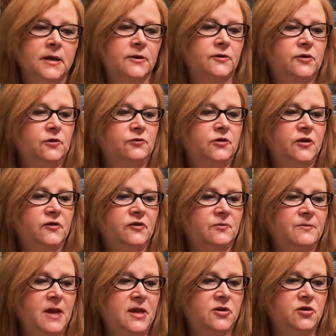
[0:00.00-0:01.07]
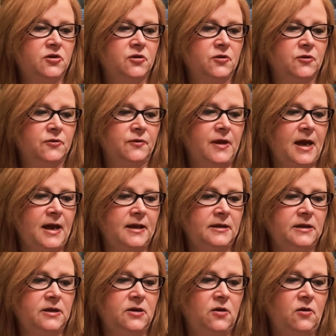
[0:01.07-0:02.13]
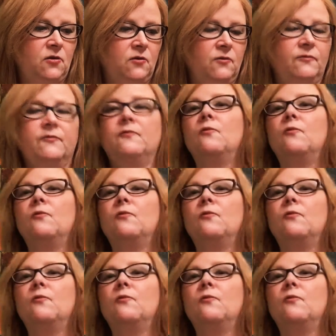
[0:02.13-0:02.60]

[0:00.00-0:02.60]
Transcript: So just make sure that, you know,